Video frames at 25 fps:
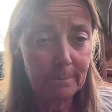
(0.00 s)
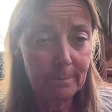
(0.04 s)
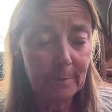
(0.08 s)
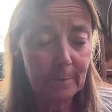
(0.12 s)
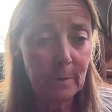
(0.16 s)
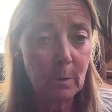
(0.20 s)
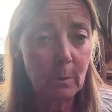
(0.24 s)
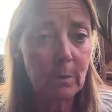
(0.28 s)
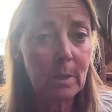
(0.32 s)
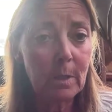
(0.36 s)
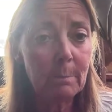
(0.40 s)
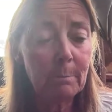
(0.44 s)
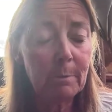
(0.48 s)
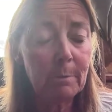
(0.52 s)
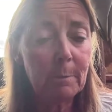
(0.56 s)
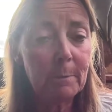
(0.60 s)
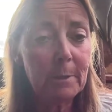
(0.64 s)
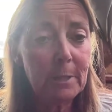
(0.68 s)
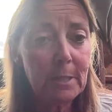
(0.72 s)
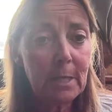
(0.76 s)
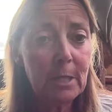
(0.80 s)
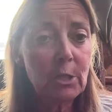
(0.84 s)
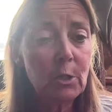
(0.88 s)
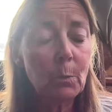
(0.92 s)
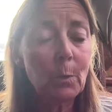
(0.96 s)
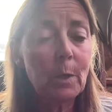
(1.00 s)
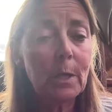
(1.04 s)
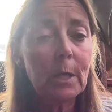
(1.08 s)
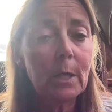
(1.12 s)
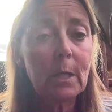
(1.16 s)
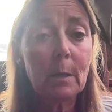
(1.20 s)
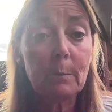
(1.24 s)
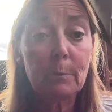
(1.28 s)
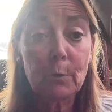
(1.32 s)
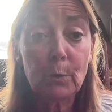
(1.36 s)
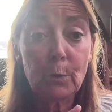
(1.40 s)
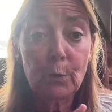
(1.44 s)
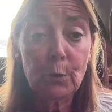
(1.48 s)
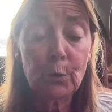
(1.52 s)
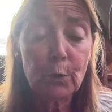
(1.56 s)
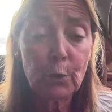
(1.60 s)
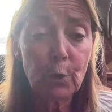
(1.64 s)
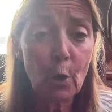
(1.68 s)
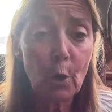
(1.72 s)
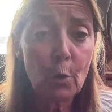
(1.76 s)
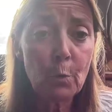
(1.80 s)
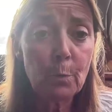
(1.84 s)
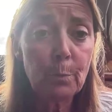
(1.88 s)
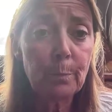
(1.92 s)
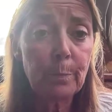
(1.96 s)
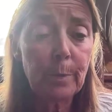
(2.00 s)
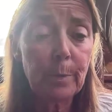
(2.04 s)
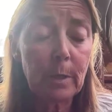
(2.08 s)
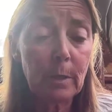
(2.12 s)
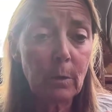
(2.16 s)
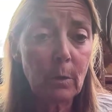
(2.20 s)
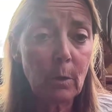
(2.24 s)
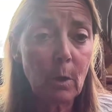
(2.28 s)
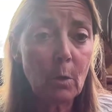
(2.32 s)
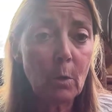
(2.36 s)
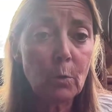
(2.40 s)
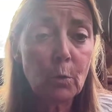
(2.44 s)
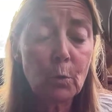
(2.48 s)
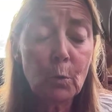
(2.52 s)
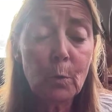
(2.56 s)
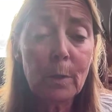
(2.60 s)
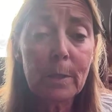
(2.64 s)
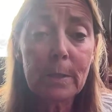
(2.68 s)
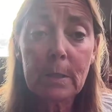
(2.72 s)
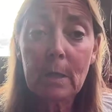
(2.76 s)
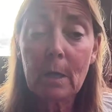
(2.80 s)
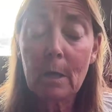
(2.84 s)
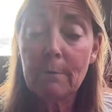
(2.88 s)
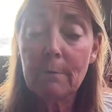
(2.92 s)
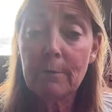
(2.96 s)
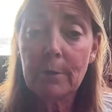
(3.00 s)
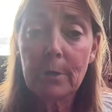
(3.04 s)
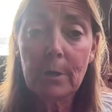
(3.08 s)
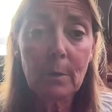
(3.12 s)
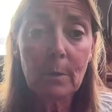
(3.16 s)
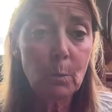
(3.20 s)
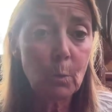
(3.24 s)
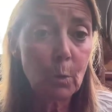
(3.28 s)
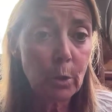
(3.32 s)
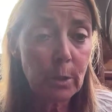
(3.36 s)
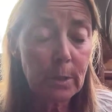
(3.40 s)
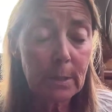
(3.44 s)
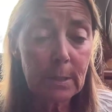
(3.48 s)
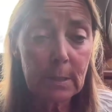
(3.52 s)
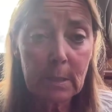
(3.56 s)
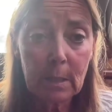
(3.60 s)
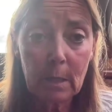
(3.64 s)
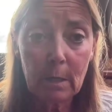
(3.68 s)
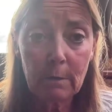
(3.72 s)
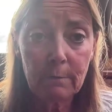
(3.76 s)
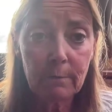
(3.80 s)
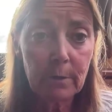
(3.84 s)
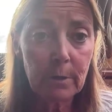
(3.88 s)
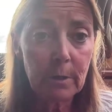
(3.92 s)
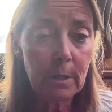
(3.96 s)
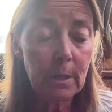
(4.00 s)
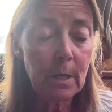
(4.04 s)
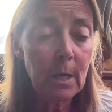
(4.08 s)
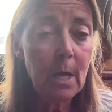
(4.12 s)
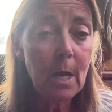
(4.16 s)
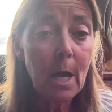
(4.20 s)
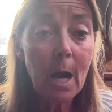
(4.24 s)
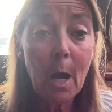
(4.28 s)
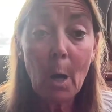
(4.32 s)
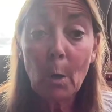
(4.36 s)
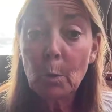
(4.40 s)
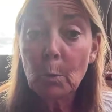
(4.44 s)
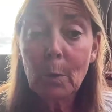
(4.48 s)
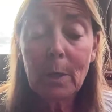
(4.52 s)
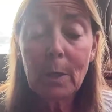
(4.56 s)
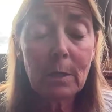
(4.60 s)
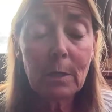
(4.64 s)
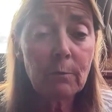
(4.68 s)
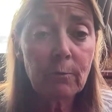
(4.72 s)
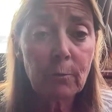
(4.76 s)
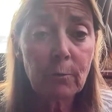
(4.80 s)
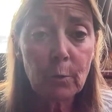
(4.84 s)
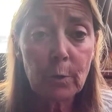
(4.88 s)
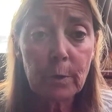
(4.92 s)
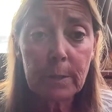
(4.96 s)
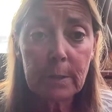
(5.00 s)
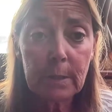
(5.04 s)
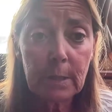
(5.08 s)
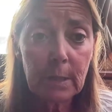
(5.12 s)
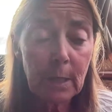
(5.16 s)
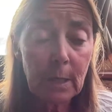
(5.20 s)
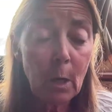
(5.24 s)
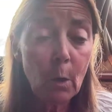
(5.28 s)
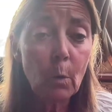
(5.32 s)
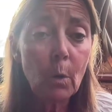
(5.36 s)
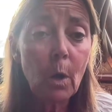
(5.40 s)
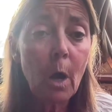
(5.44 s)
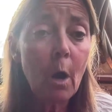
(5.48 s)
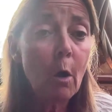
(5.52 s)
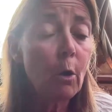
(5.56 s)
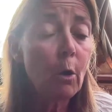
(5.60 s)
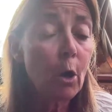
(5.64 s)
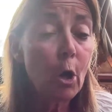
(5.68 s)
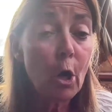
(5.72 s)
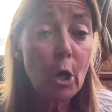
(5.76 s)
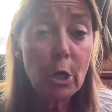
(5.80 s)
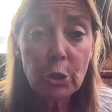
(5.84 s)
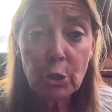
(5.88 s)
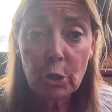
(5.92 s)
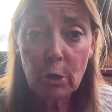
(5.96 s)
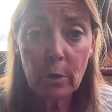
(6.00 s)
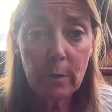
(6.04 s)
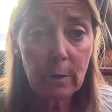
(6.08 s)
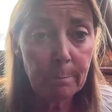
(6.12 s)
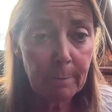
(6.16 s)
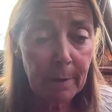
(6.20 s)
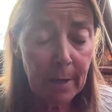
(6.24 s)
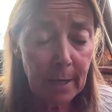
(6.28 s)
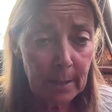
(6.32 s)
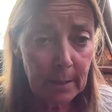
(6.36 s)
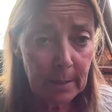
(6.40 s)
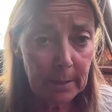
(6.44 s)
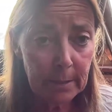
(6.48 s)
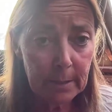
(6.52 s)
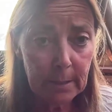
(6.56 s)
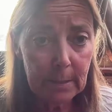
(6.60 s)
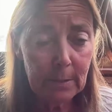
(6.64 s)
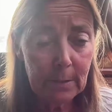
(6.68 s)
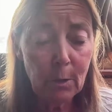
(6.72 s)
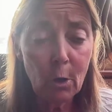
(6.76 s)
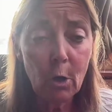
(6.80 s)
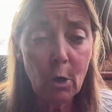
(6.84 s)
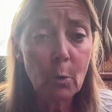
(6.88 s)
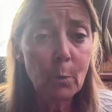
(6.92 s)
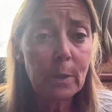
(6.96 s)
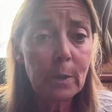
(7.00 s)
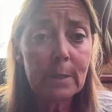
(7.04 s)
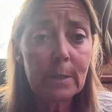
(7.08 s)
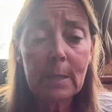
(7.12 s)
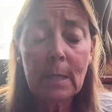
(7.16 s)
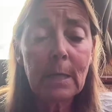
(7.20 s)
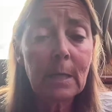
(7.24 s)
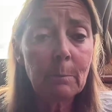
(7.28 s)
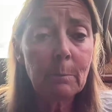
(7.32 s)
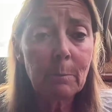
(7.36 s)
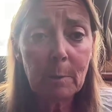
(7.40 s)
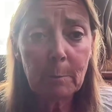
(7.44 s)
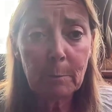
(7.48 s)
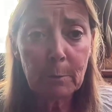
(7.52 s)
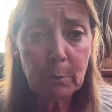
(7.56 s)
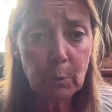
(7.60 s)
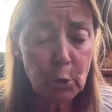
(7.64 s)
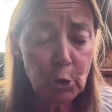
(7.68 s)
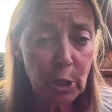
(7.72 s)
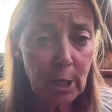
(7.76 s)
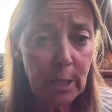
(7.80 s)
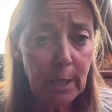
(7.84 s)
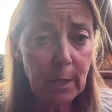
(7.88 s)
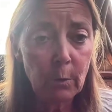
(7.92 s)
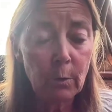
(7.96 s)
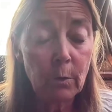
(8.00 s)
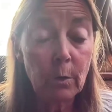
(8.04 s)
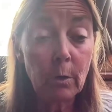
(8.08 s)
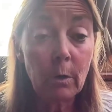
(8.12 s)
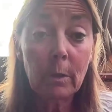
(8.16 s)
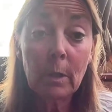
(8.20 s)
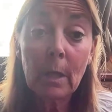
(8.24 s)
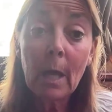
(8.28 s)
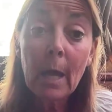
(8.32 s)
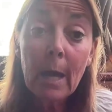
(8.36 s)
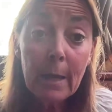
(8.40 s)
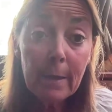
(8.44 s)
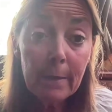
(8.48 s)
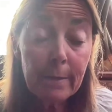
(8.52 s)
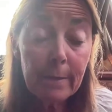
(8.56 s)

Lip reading: So the implementation, when it comes to scope and who is covered, what is covered, how do we enforce it, how large are the penalties, are we sending people to jail or not?